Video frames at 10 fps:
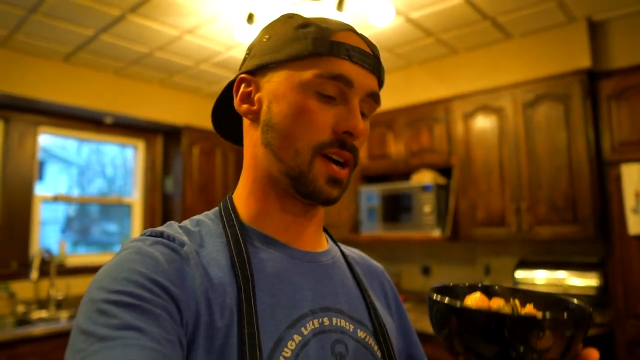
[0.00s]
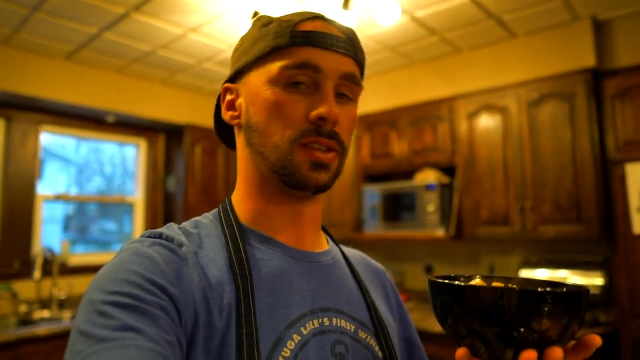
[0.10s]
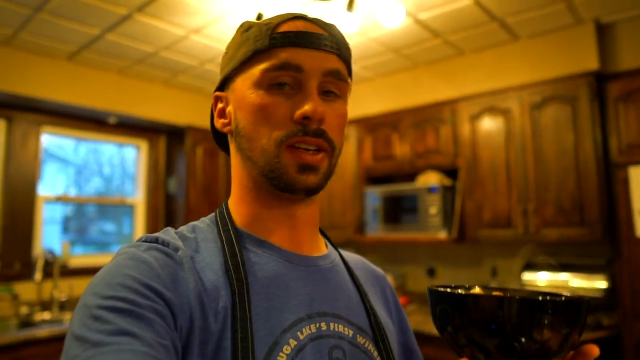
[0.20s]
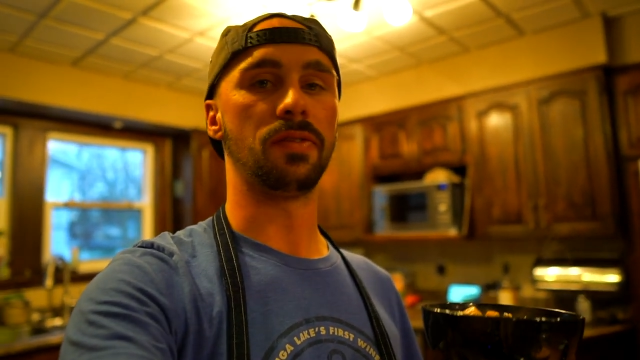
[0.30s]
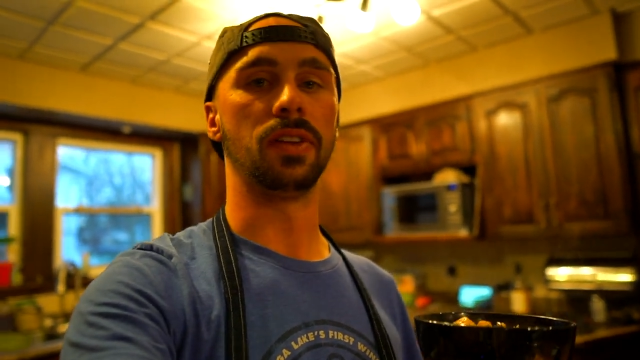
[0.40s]

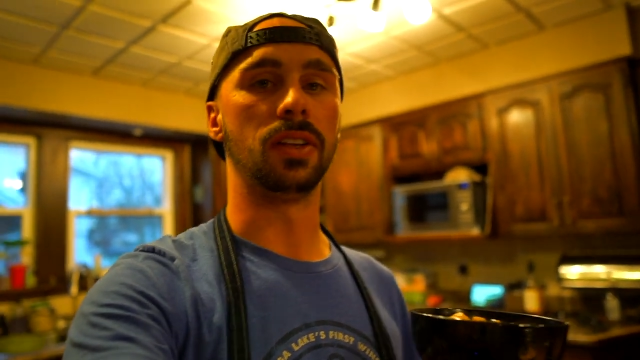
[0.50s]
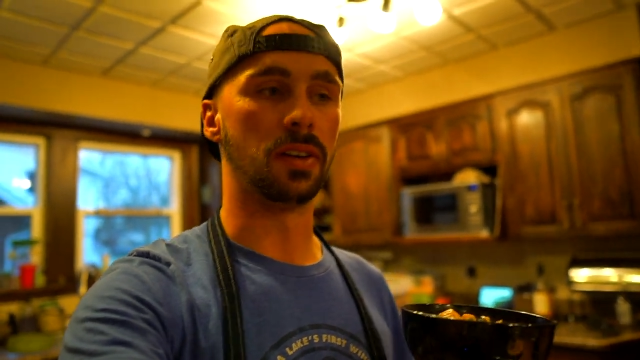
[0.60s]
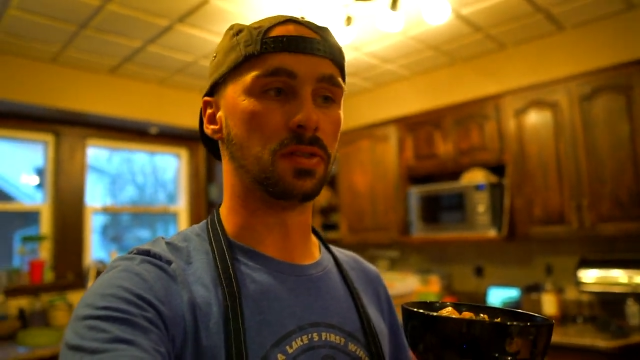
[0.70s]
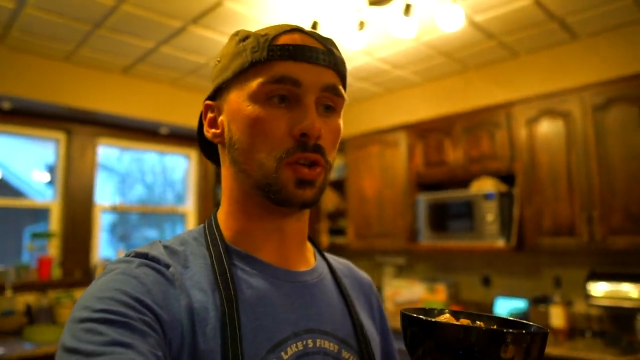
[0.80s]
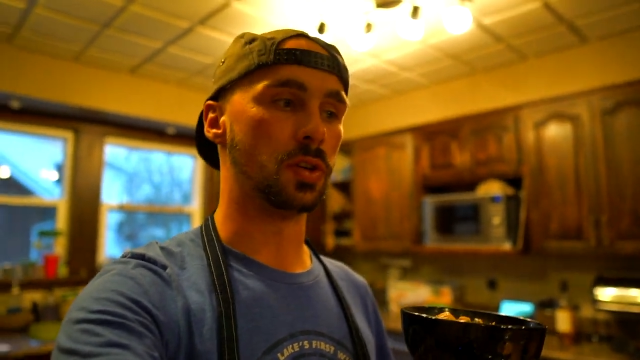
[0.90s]
I'll definitely
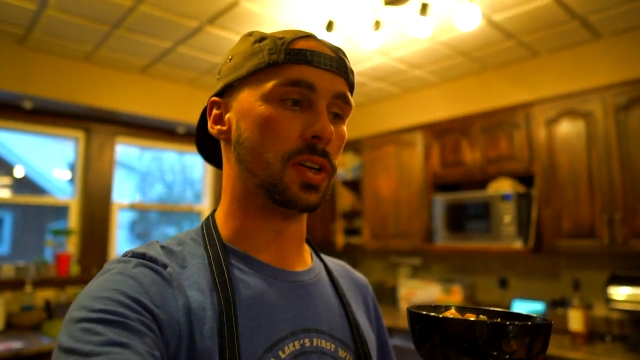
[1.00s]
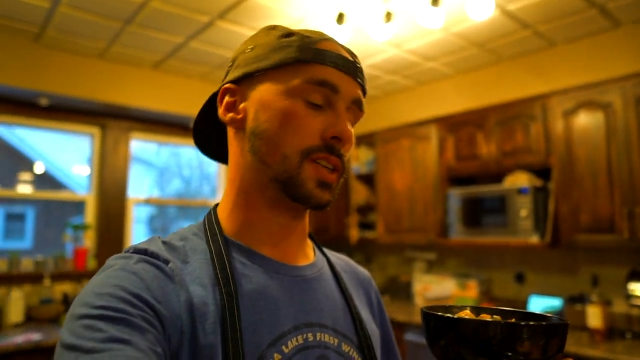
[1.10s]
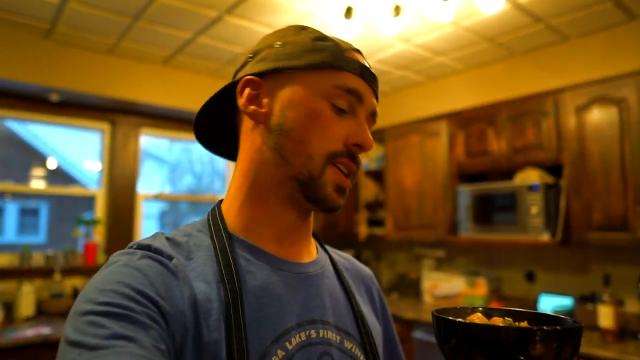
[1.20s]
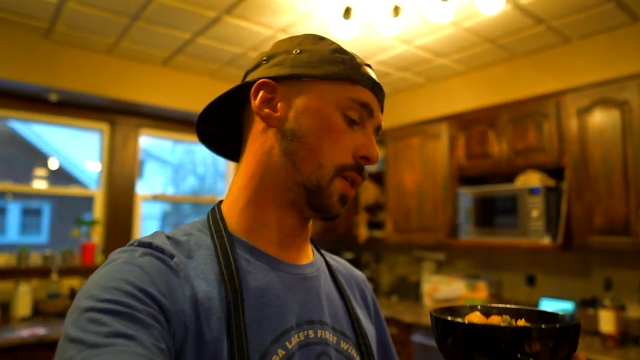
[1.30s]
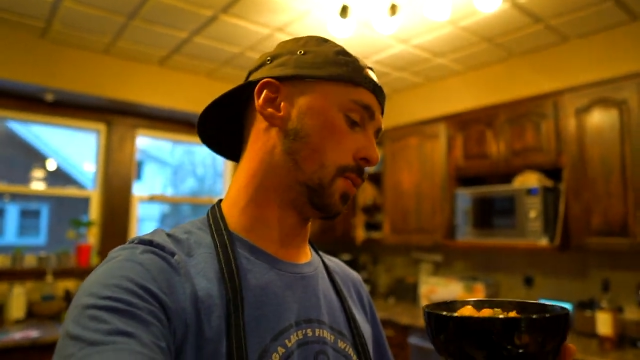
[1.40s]
love to show you
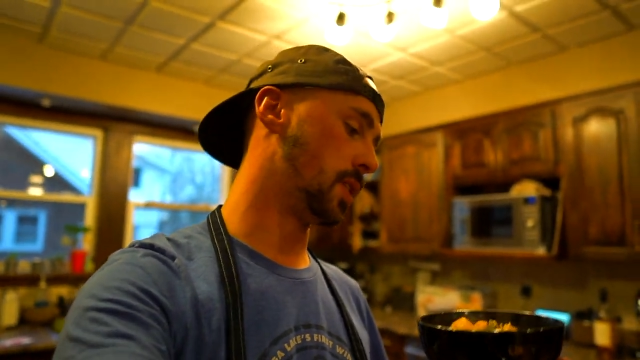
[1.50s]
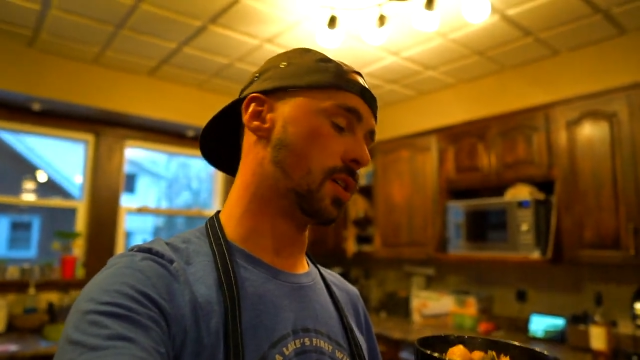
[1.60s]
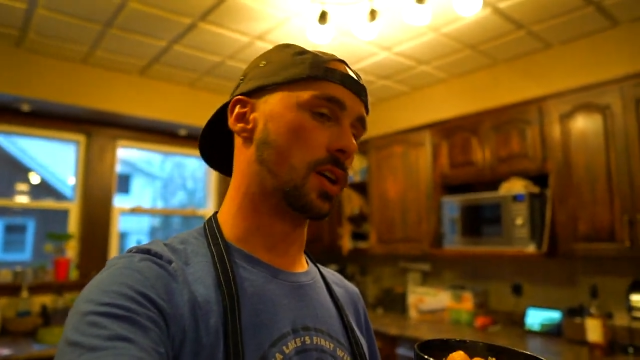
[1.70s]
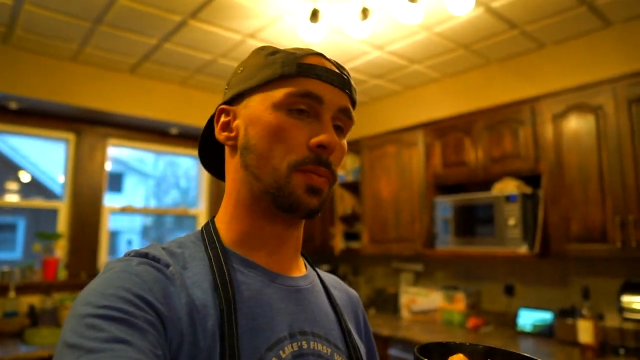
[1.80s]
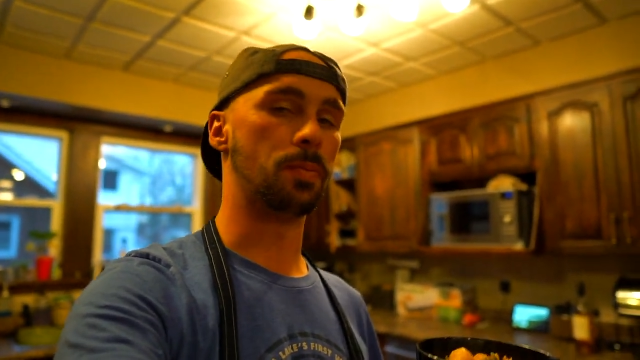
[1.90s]
guys how we
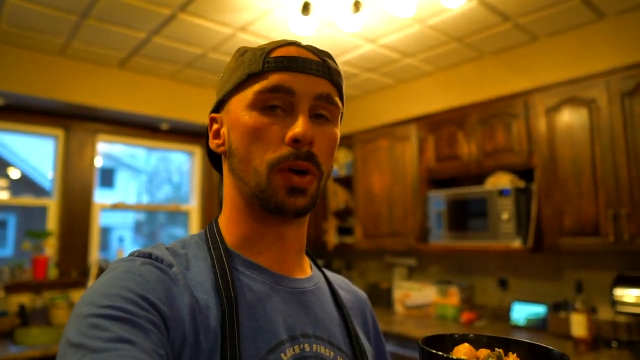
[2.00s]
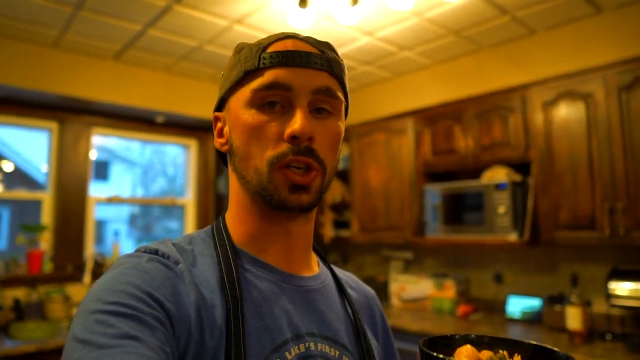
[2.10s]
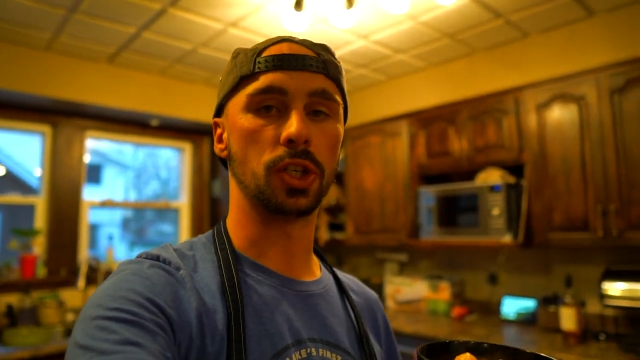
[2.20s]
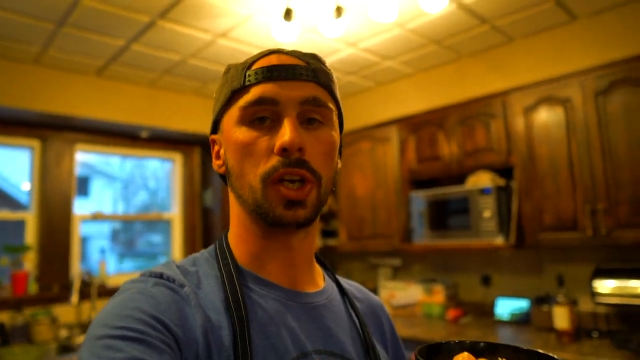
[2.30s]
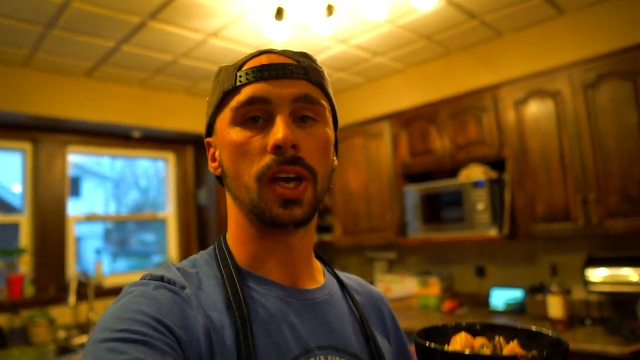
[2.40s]
cook up
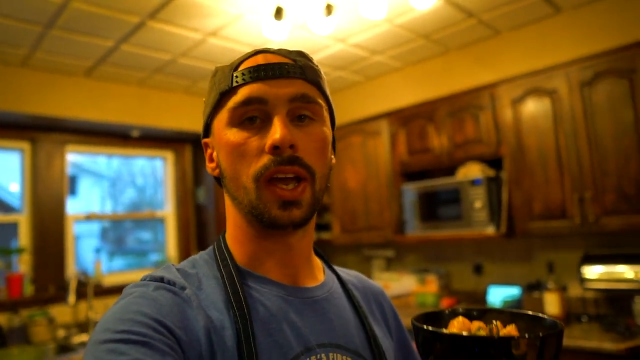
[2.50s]
perch